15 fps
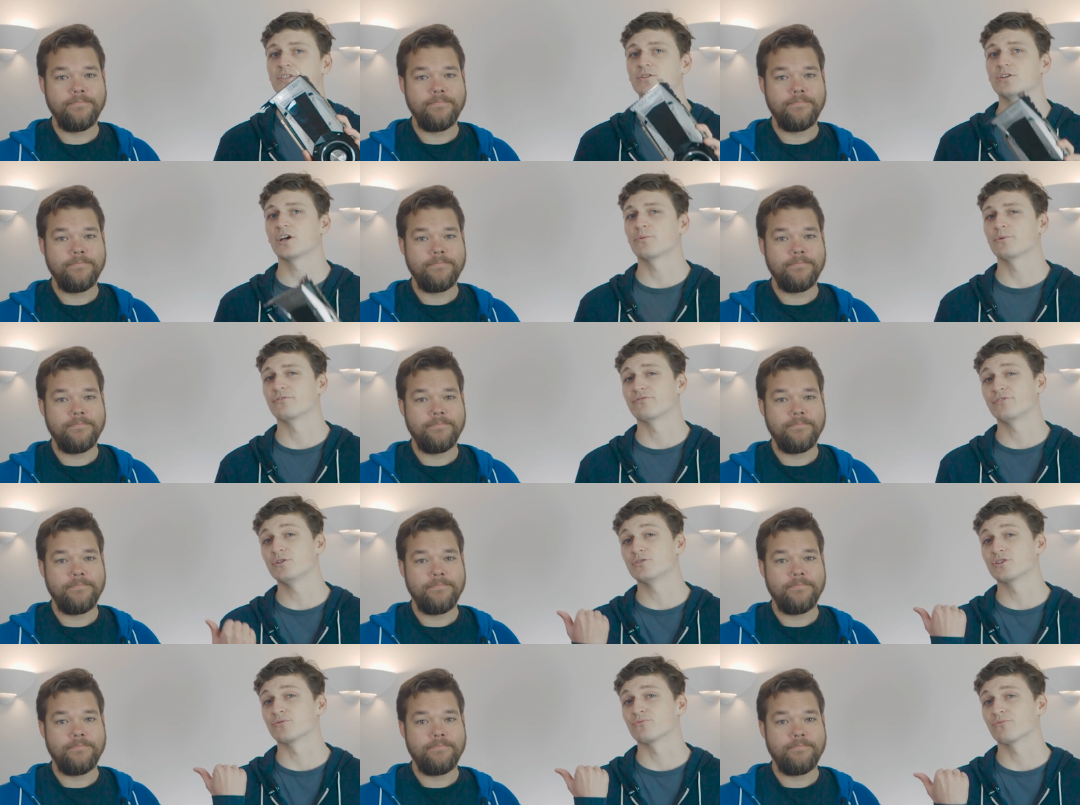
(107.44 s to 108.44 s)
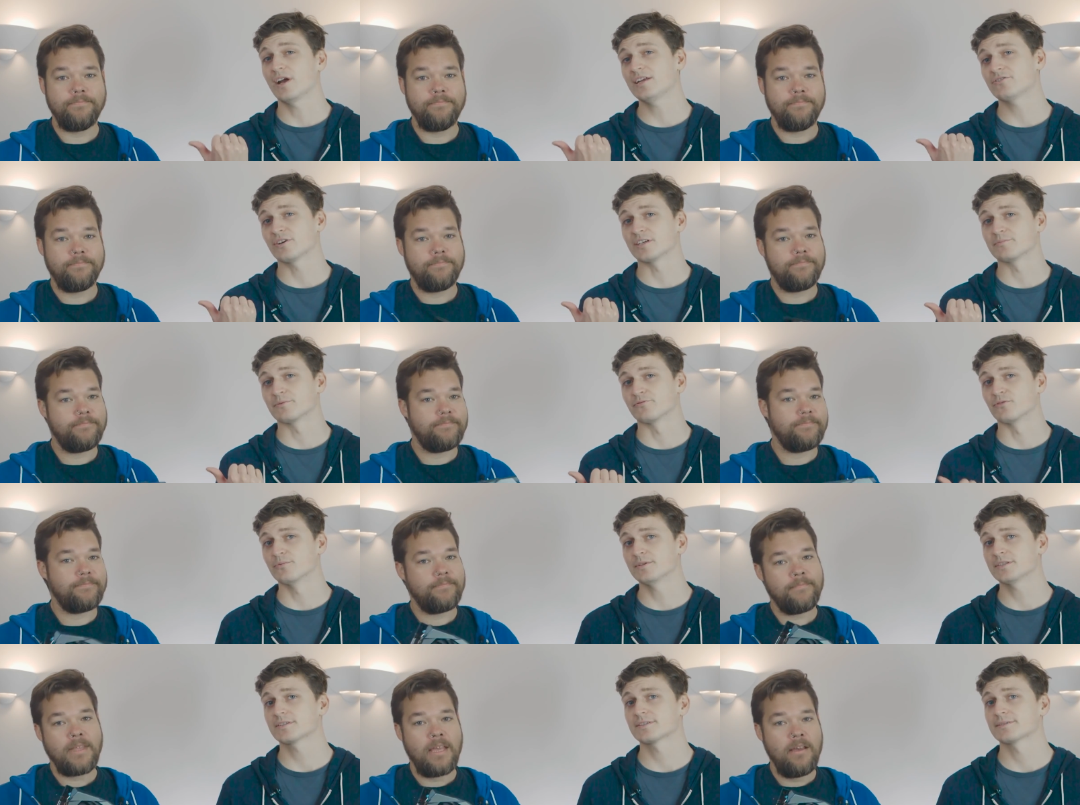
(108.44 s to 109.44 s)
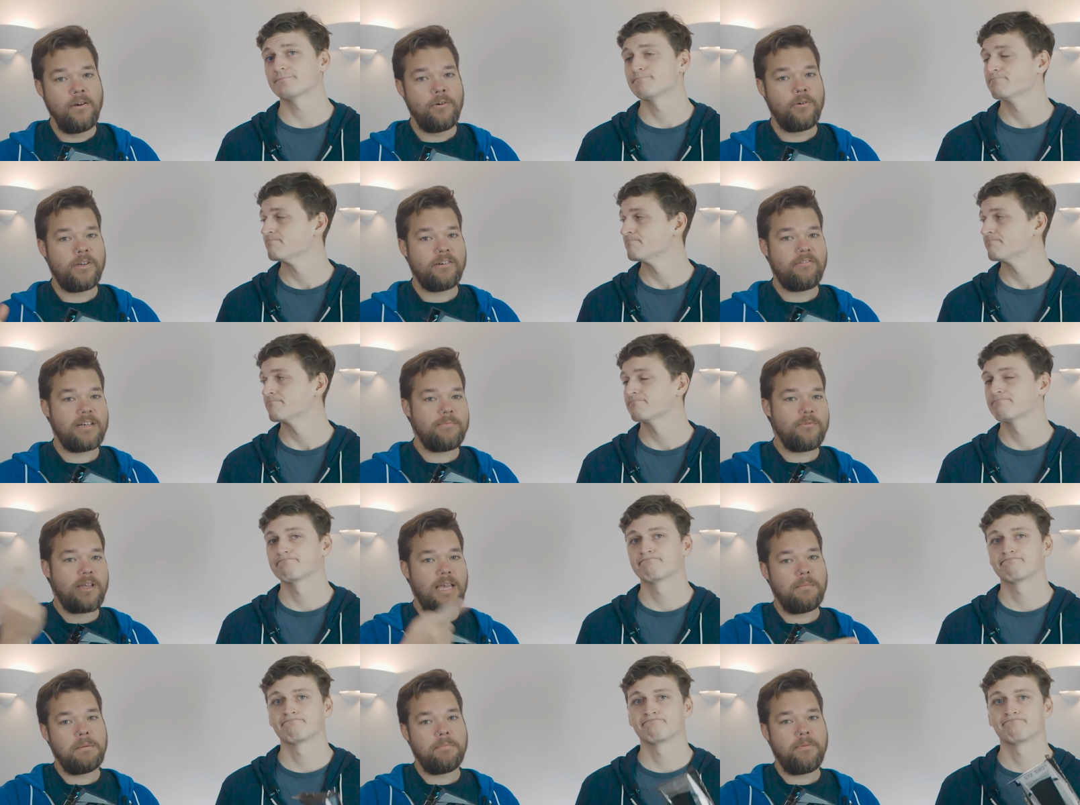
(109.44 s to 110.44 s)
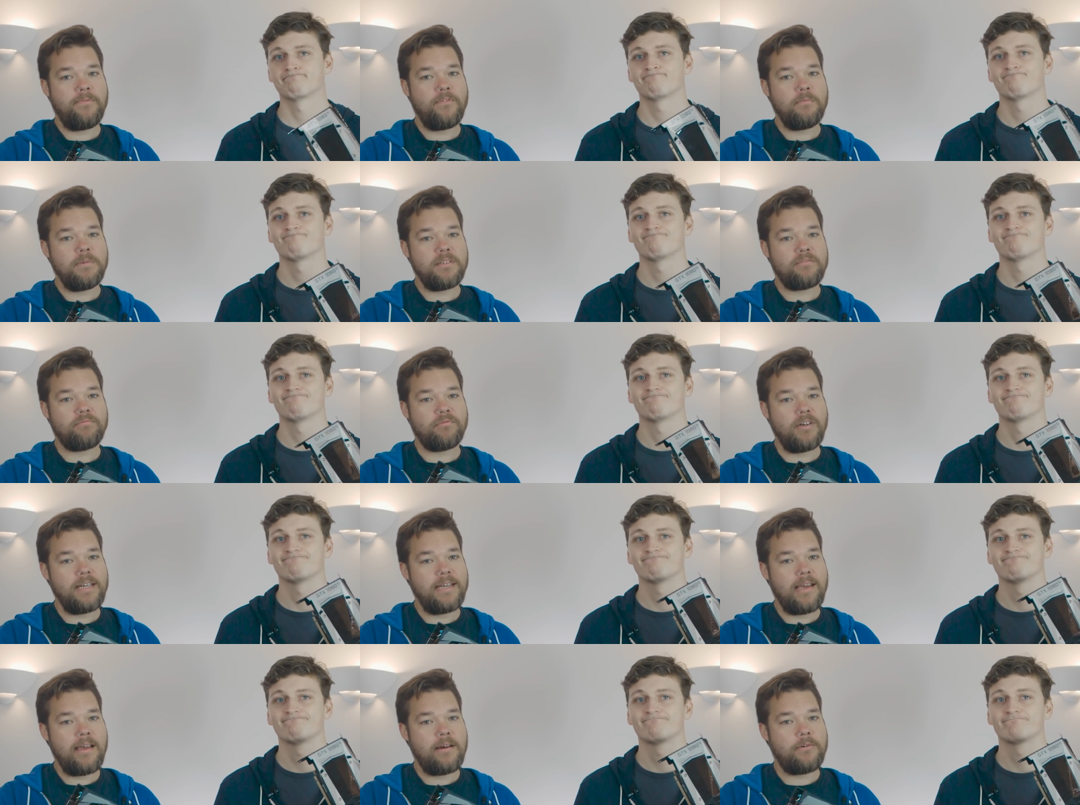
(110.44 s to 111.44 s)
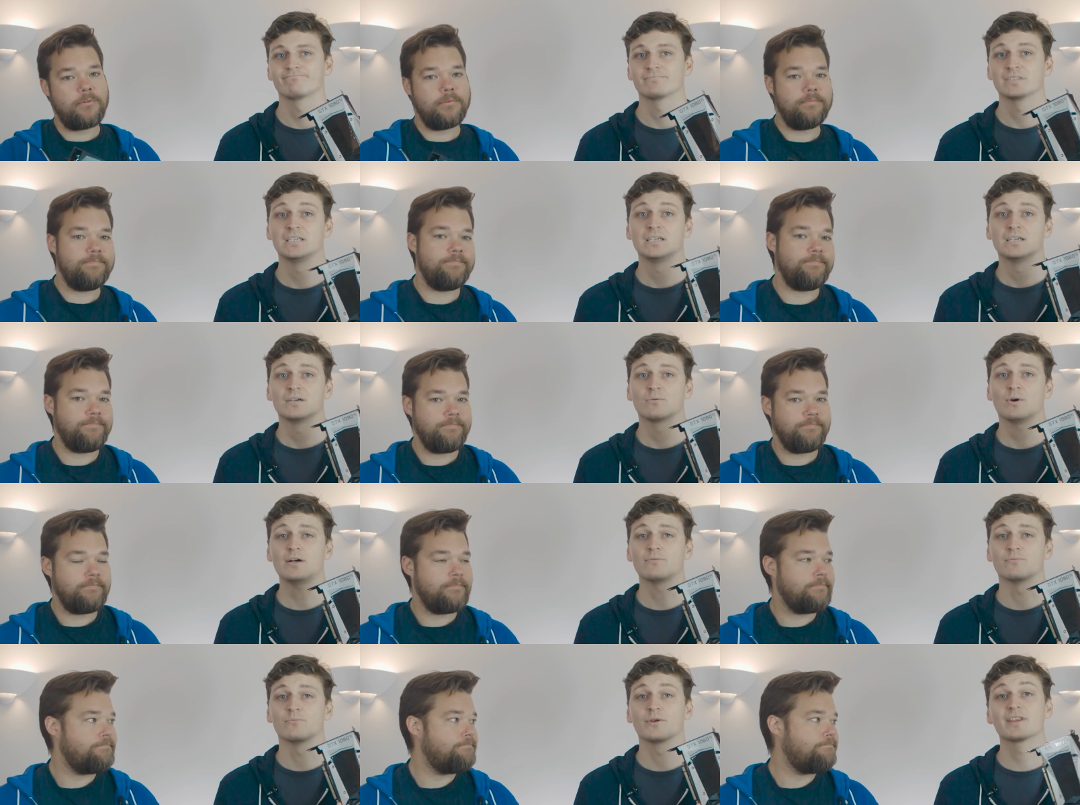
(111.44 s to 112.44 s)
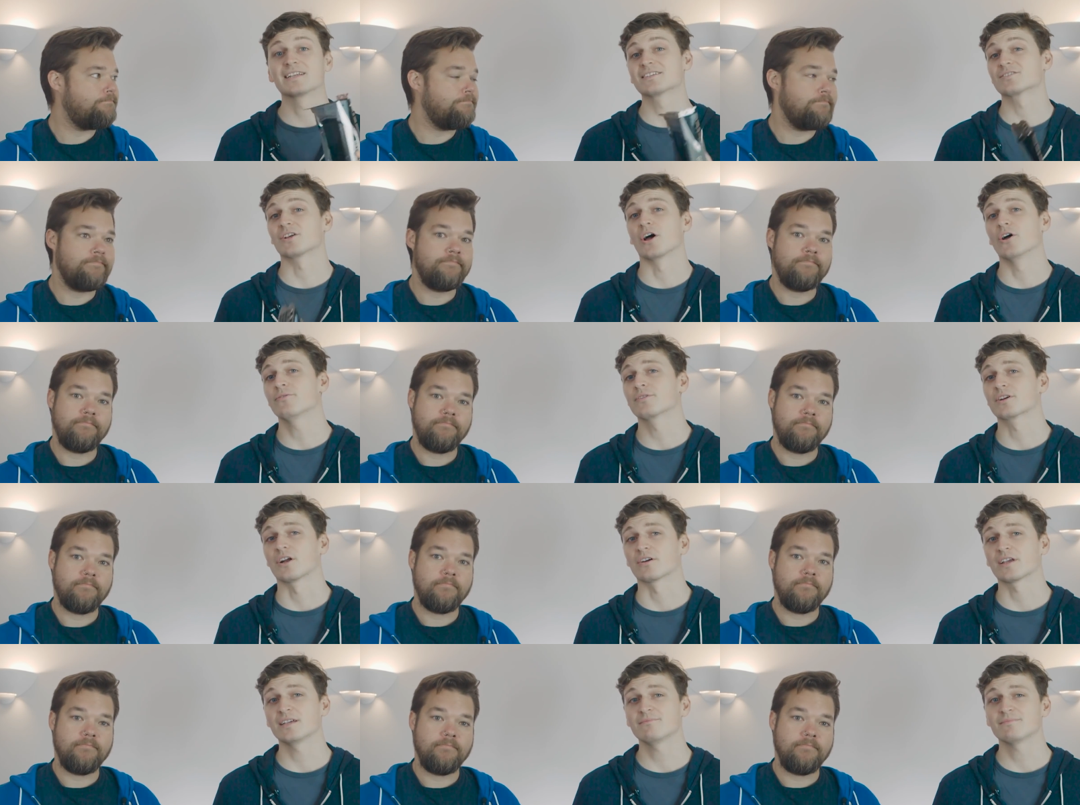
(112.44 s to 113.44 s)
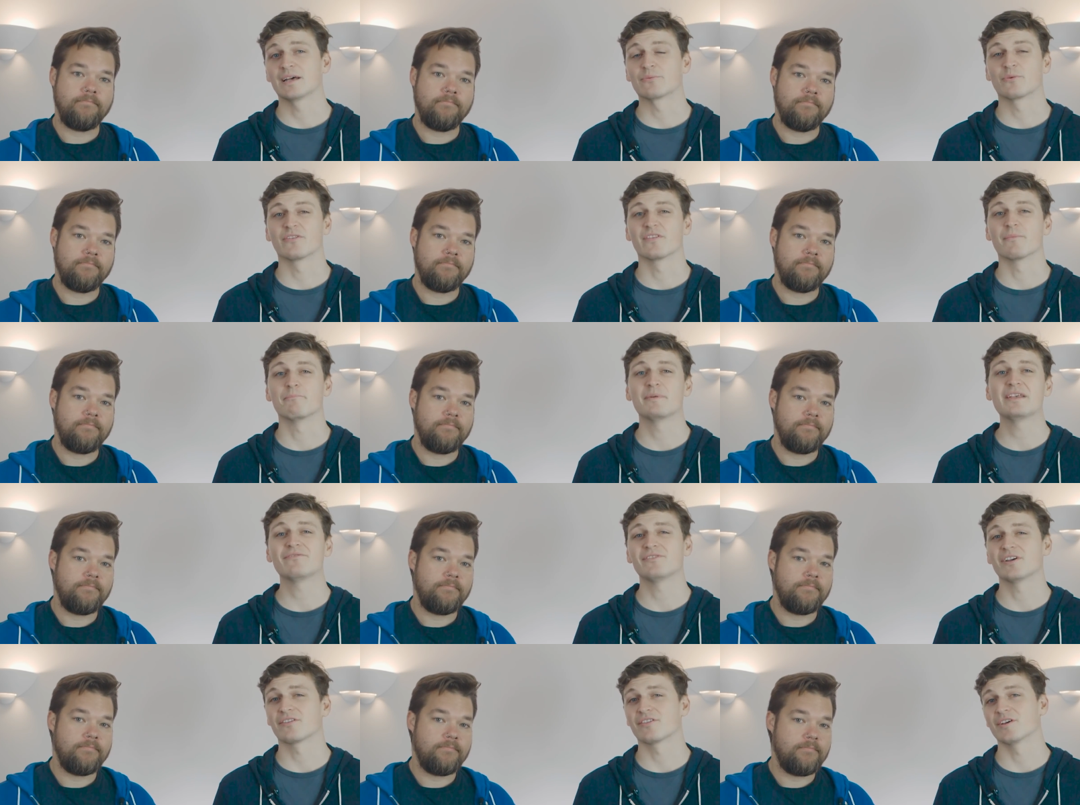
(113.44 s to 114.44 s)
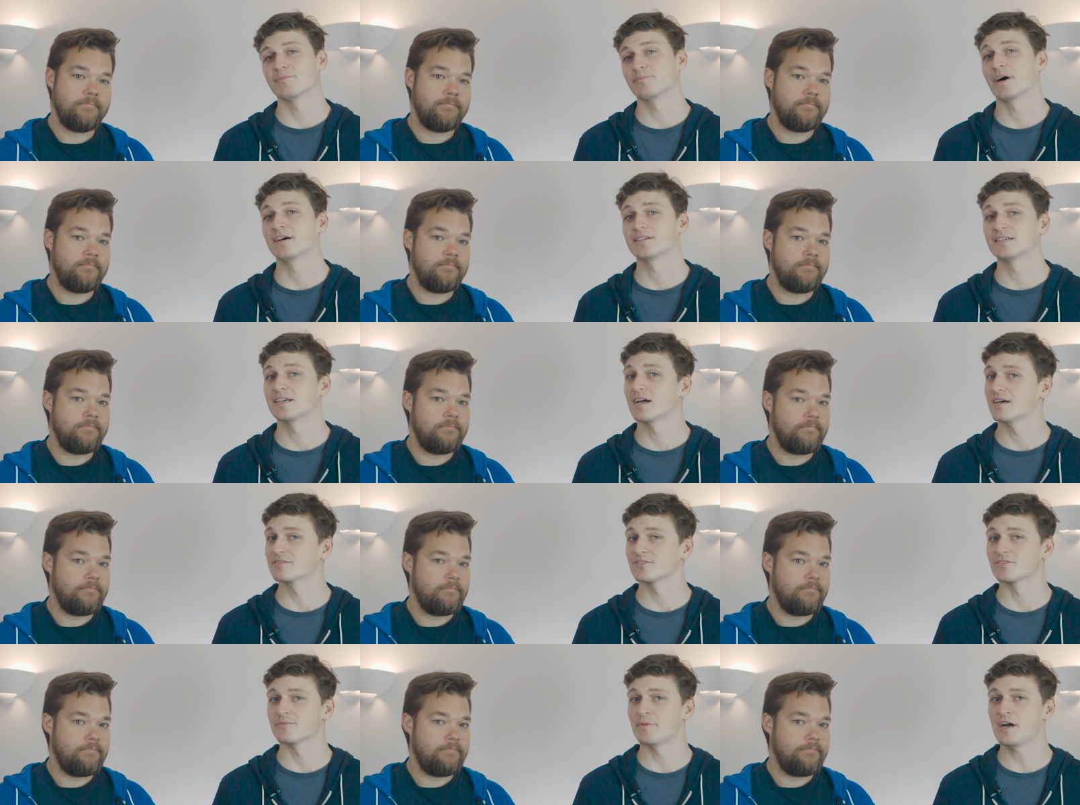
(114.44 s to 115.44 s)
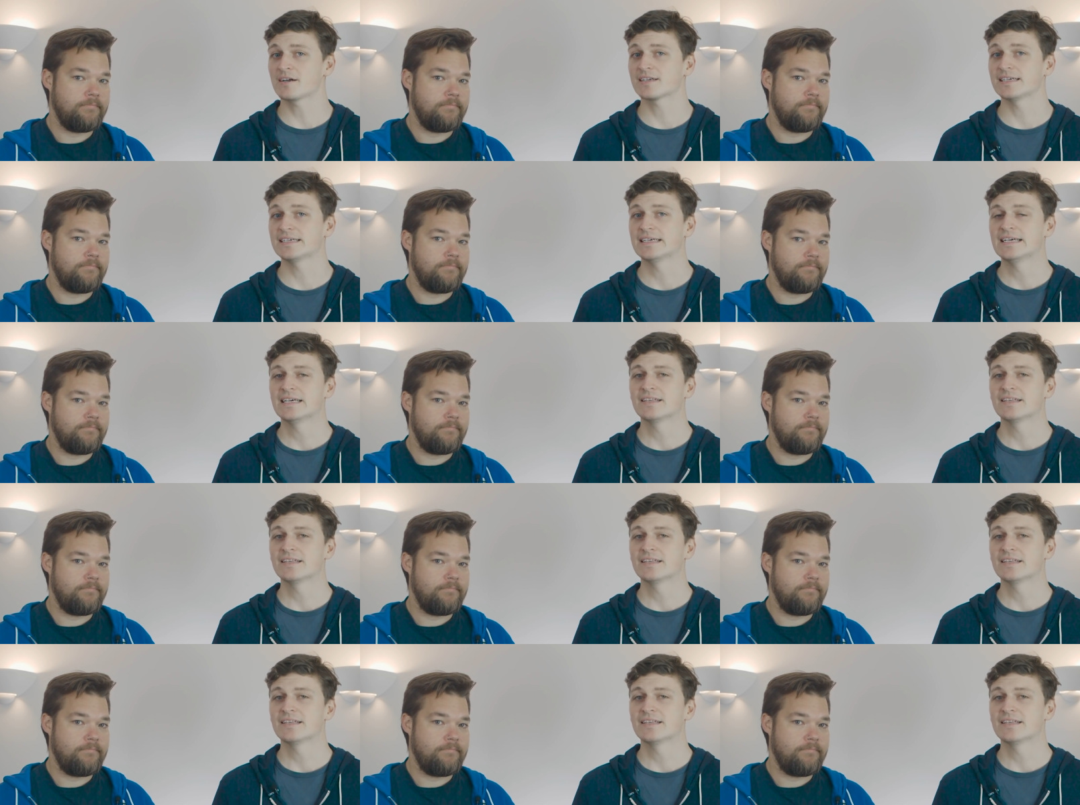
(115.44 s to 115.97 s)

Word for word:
Speaker 1: Do you go with future ray trace performance? Or incredible
Speaker 2: gaming performance right now?
Speaker 1: Well, with a little overclocking and one of the beefier third party cards on the market,